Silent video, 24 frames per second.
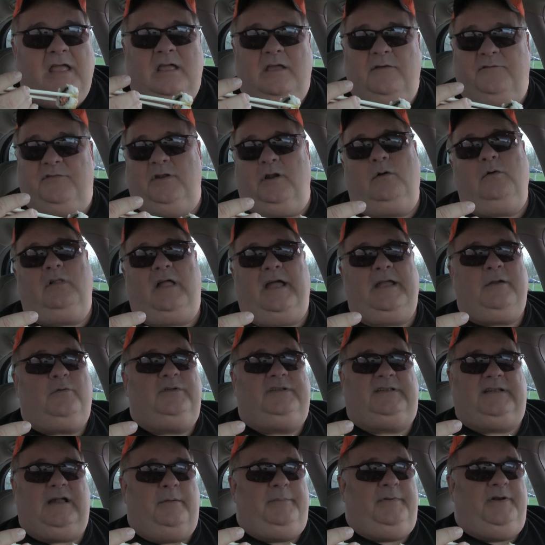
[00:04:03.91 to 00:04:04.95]
If you don't like
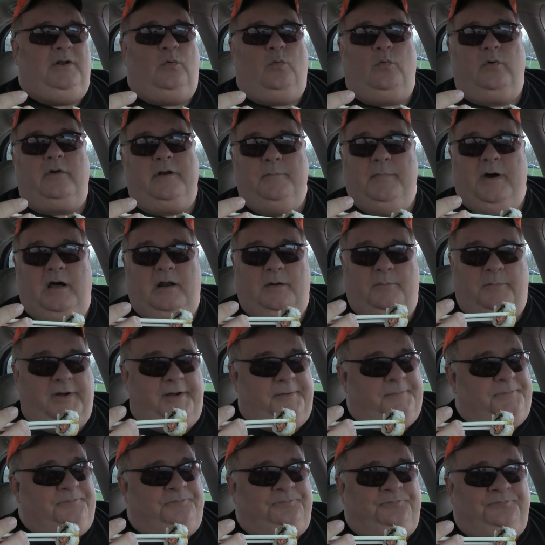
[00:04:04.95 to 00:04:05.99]
wasabi, don't worry about it,
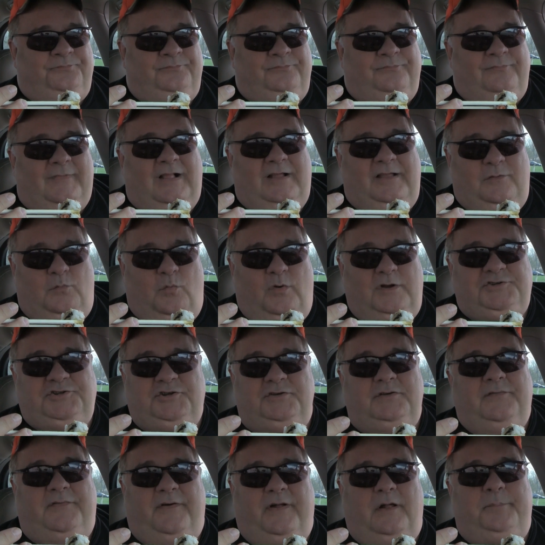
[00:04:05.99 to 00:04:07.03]
but once you
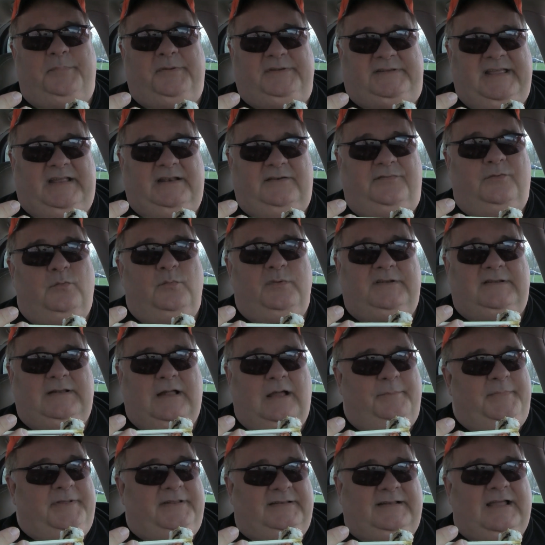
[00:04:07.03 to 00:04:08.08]
develop a taste for
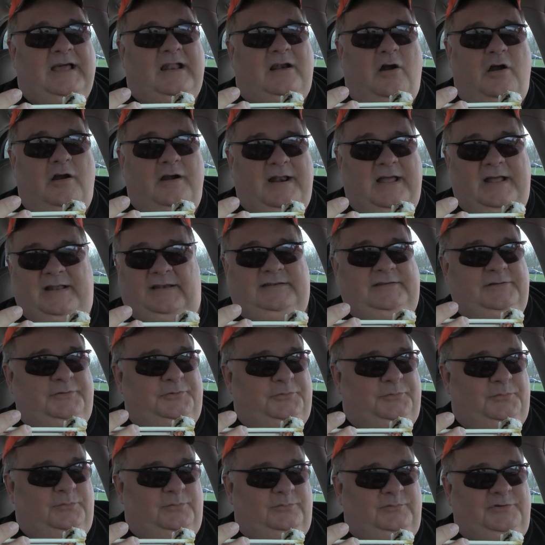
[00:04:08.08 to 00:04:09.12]
wasabi, it's kind of hard not
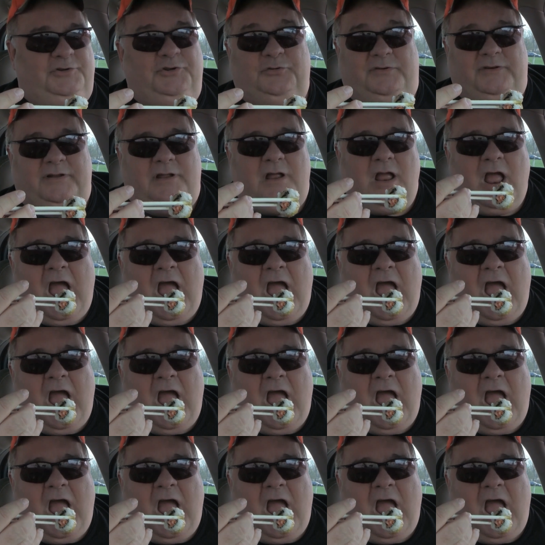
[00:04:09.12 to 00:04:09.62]
to use it.